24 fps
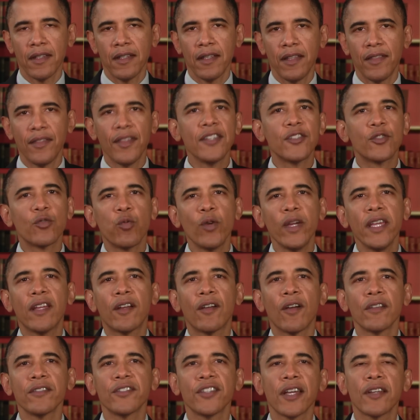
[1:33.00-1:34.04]
And this
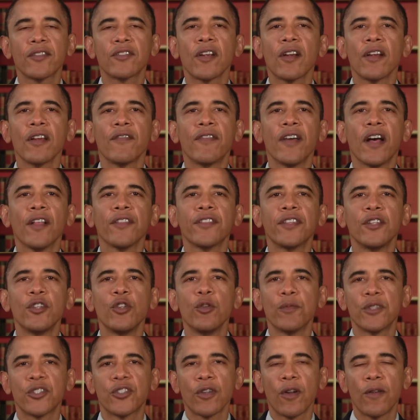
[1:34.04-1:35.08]
week, our Secretary of Health and
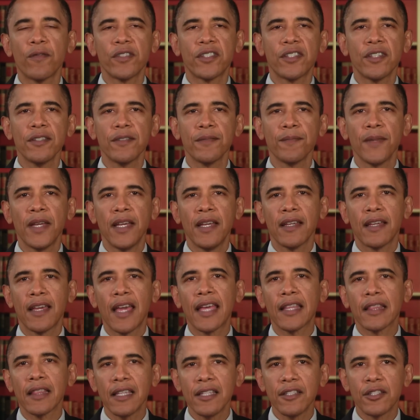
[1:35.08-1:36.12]
Human Services,
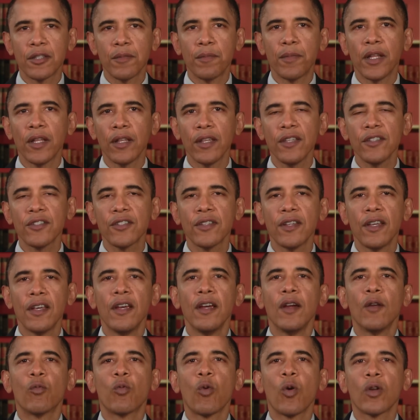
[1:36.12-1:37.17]
Kathleen Sebelius,
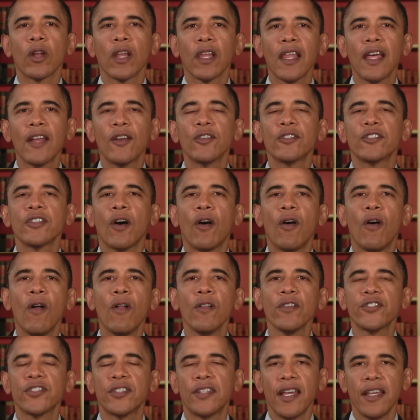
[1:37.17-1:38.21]
wrote a letter to
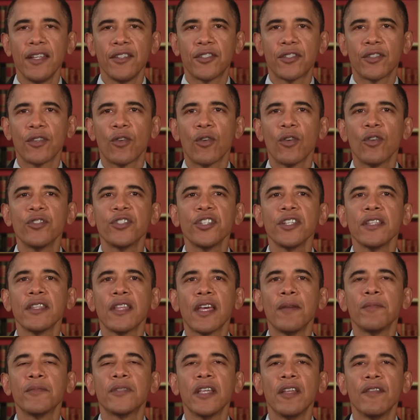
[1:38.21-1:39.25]
all states urging
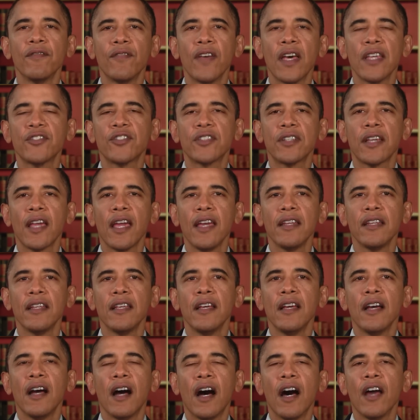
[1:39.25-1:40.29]
them to investigate
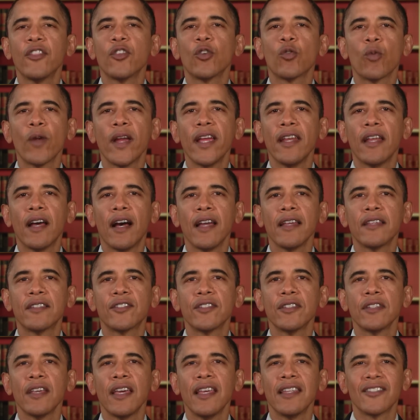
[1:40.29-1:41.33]
other rate
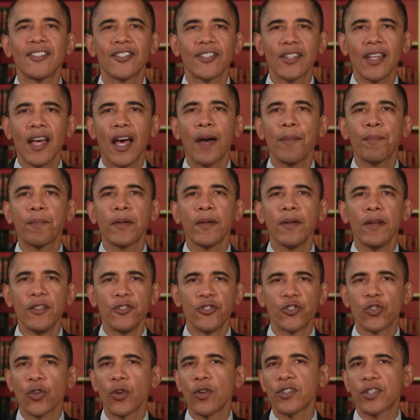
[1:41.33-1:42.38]
hikes and stop
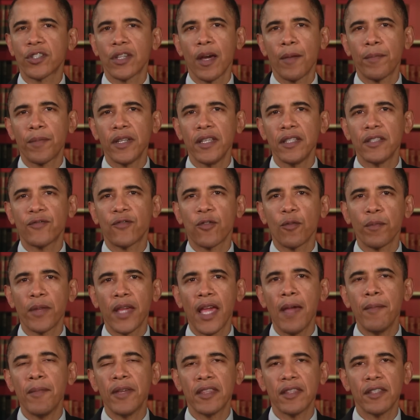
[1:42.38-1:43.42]
insurance companies from
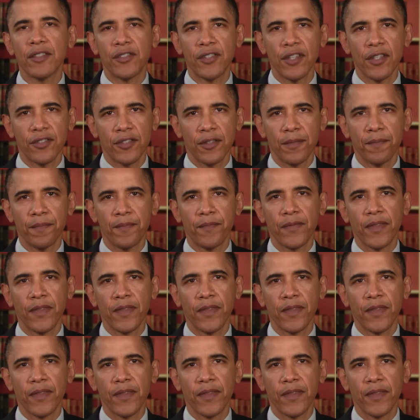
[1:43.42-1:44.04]
gaming the system.